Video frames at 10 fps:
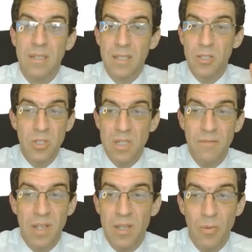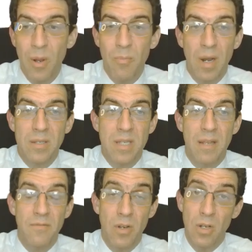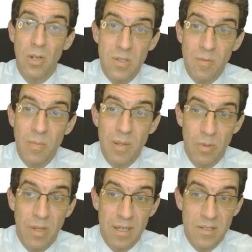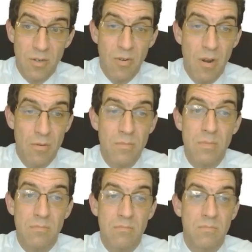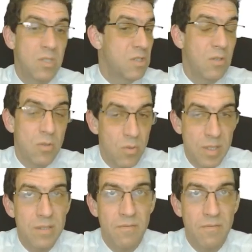You're just living in your web browser, and for a lot of people that is Chrome, but it's not always.